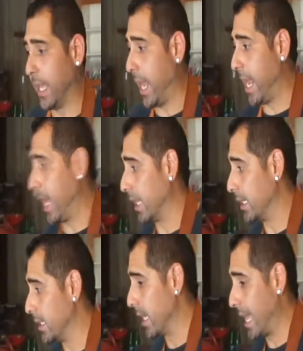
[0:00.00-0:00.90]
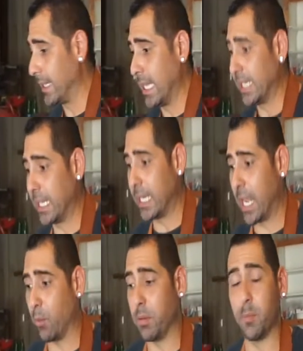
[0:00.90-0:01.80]
And at the end of the day,
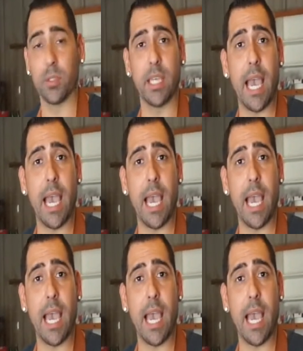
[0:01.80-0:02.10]
when people say,